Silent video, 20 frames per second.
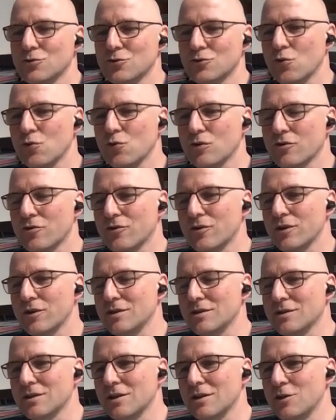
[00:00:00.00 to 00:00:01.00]
Solar
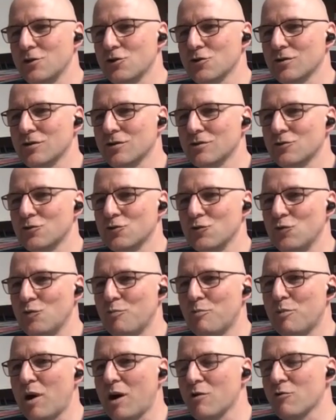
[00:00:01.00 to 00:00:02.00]
installation to
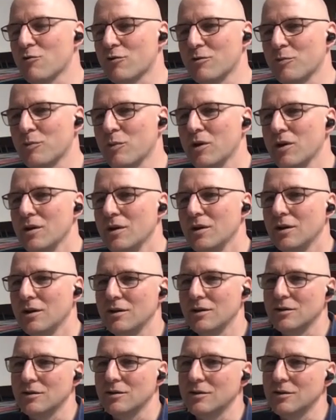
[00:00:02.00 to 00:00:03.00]
power
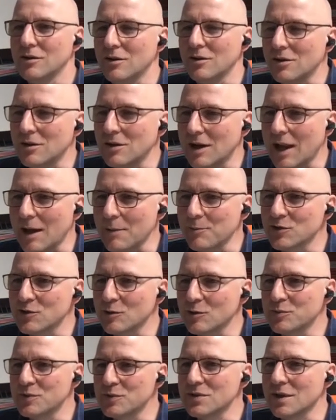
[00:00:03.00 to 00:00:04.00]

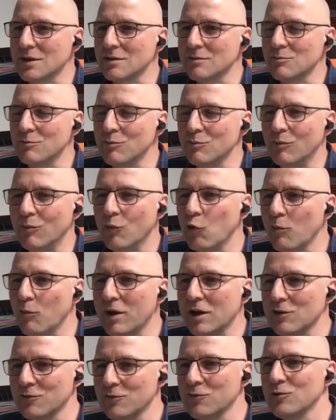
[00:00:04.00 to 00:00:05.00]
laptops and
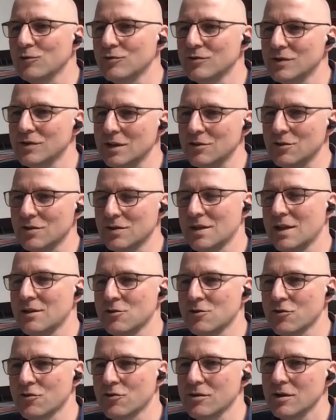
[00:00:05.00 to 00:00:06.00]
mobile phones in the
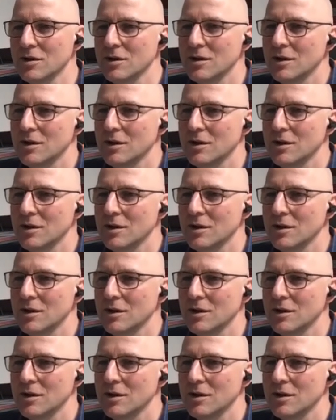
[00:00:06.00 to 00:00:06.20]
center.